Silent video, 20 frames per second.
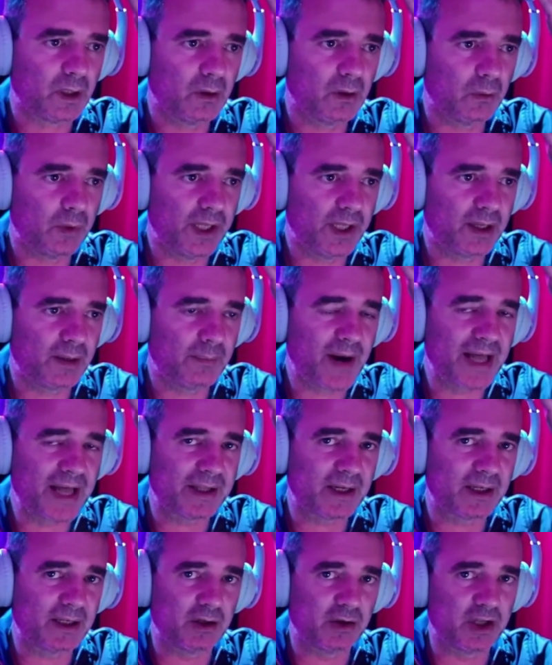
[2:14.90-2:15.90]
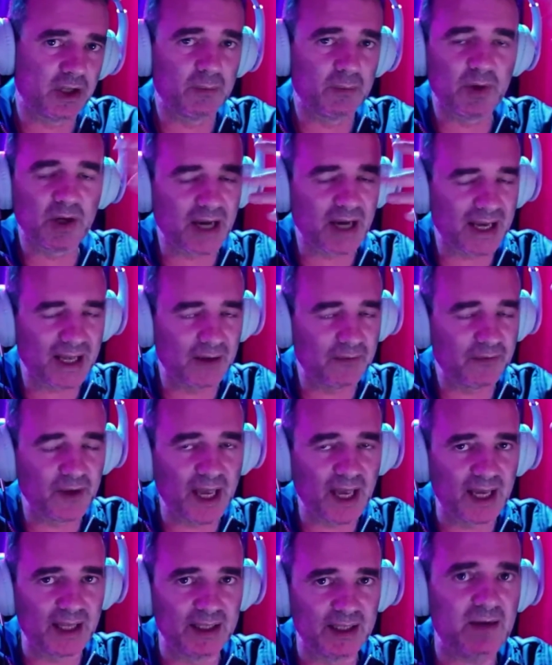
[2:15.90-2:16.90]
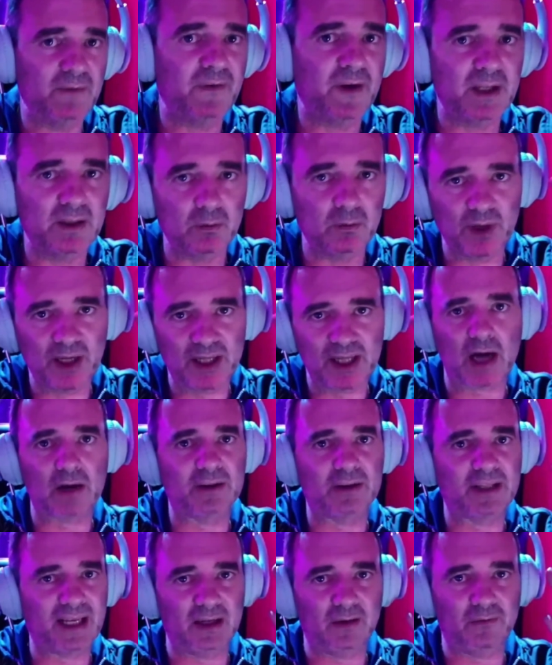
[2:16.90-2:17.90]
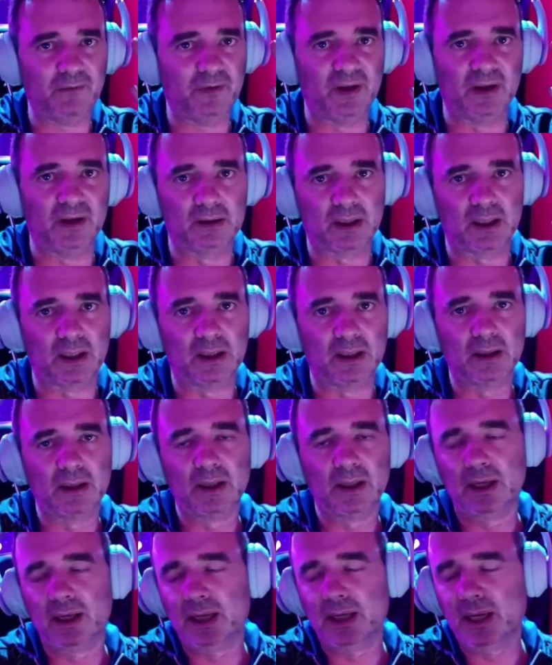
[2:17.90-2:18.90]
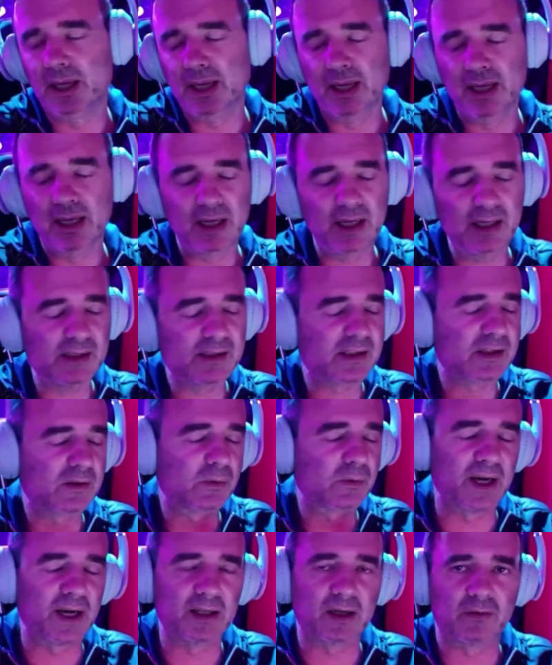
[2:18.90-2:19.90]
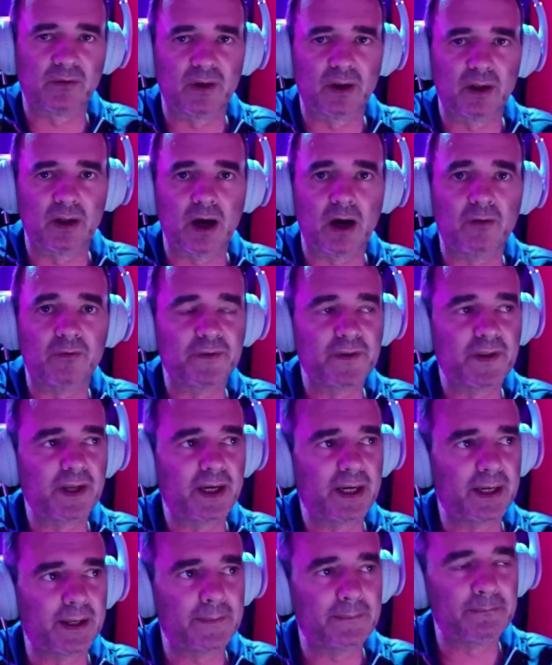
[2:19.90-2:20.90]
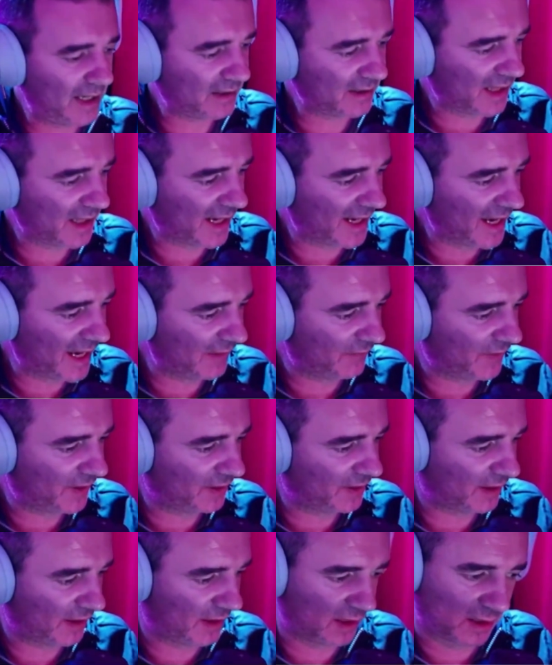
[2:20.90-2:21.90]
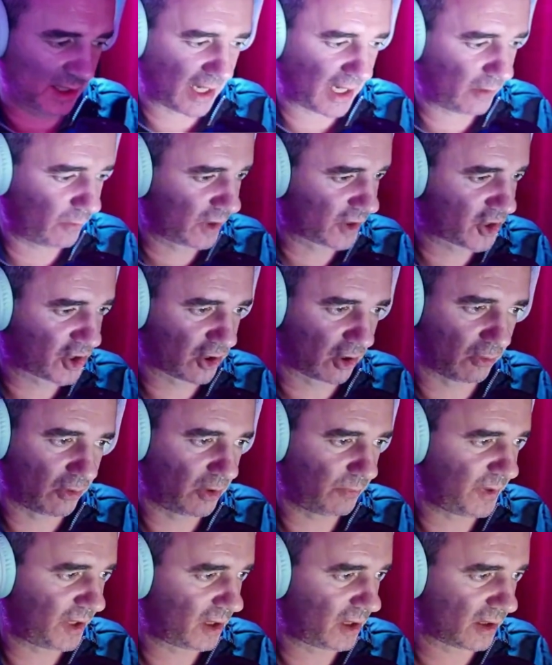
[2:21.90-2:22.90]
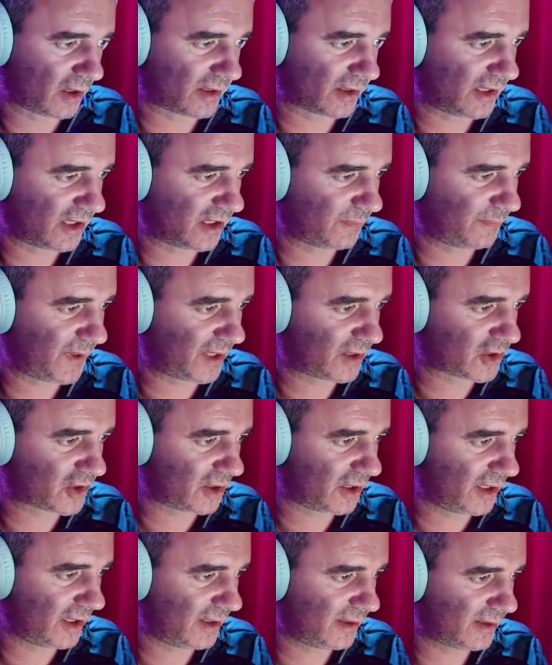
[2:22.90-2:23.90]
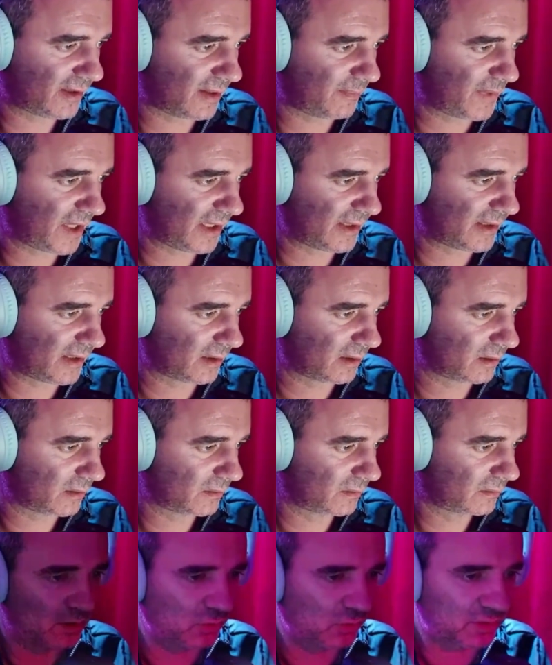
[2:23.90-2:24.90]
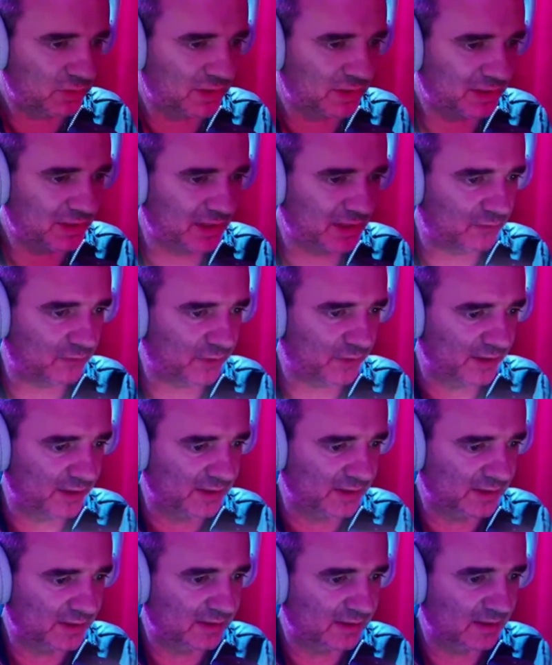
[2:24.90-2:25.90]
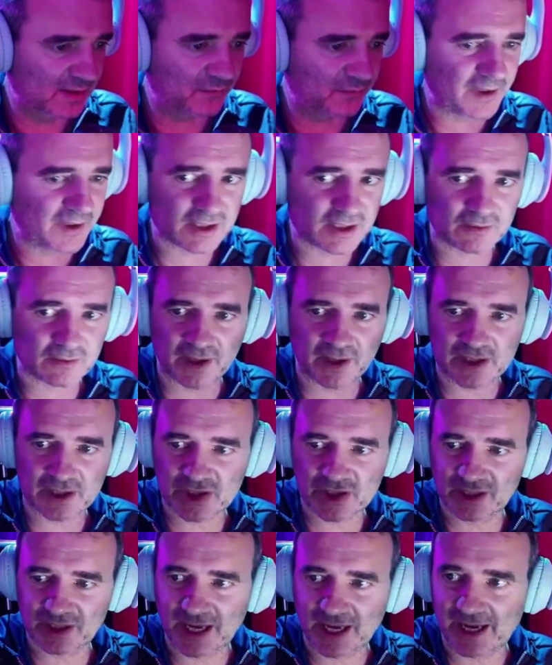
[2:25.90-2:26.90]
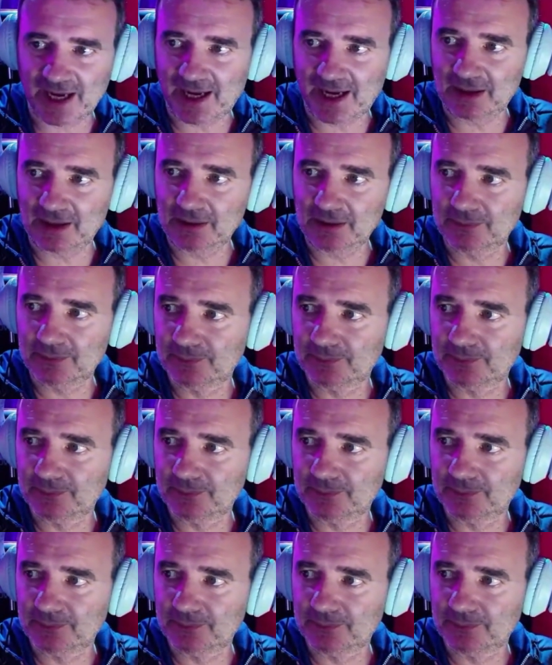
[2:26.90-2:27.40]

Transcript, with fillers: with a better new dimming and even without any filter. It's wonderful. Of the I, I have it here. I will show you because this picture is amazing. Look the difference. The first version I had